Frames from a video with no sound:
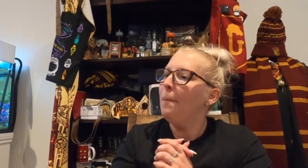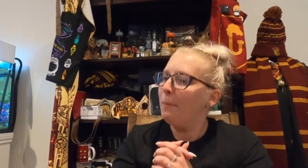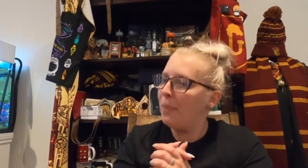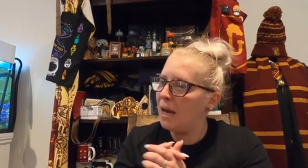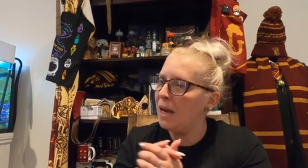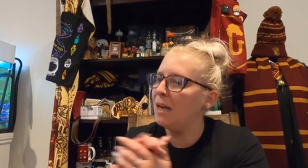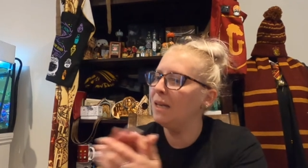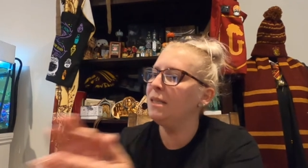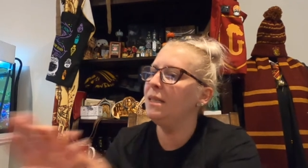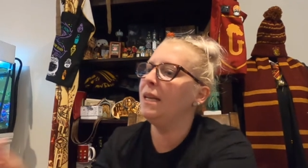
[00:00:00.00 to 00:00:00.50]

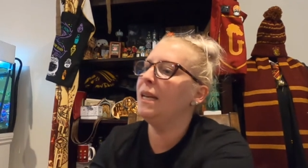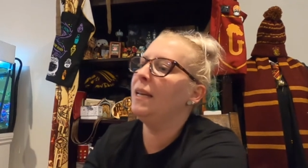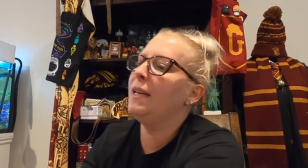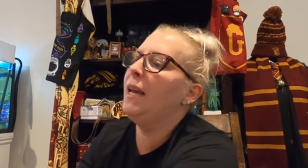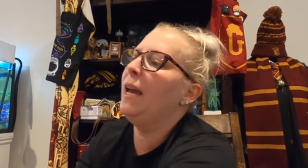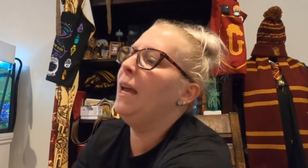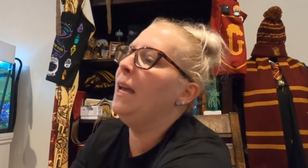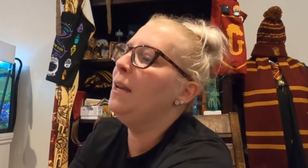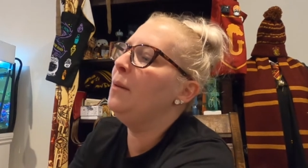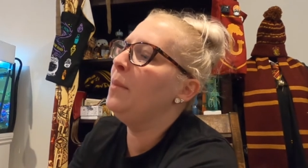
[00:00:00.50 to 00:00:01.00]
But it
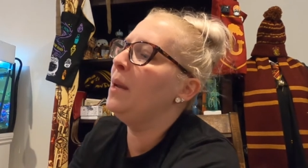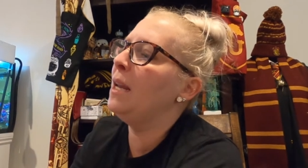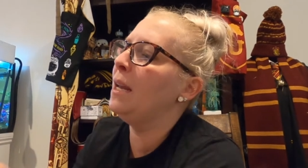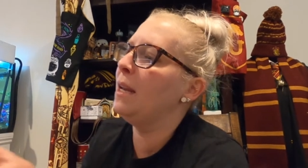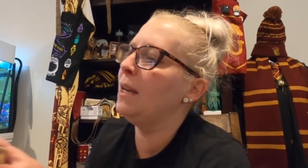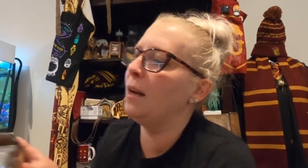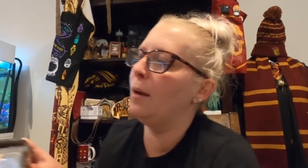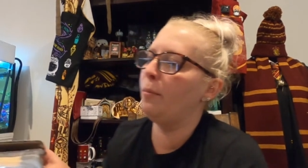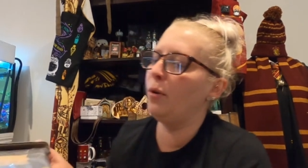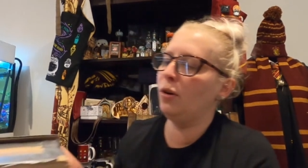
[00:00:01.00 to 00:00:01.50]
came
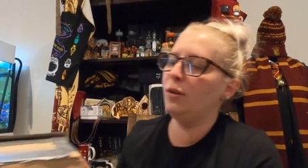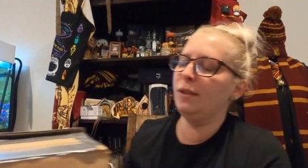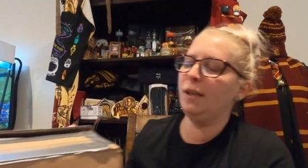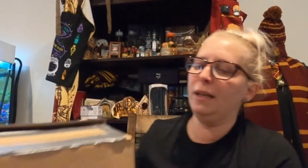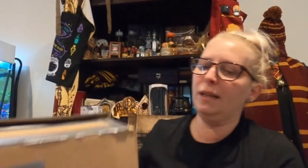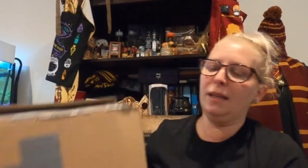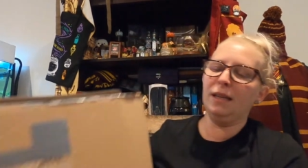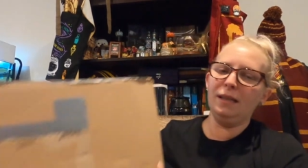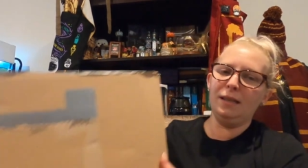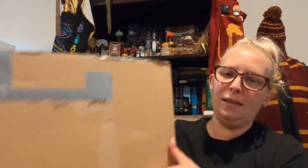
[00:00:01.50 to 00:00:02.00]
in a box
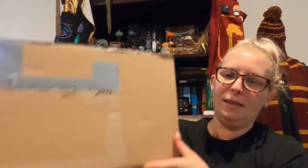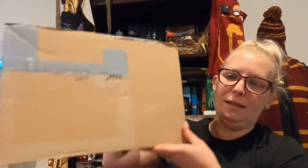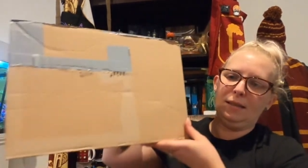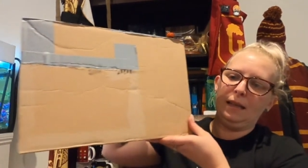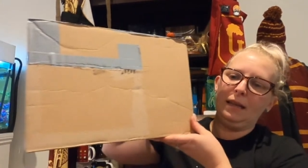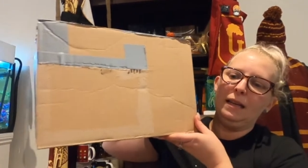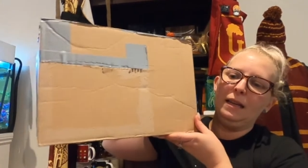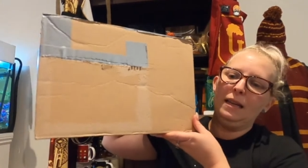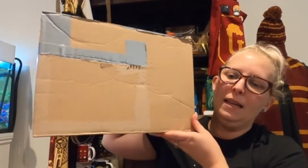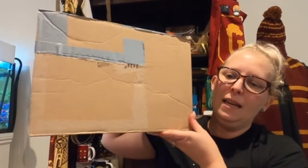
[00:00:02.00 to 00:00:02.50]
like
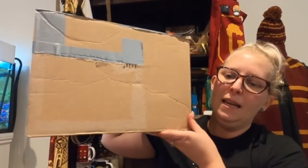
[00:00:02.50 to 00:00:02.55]
this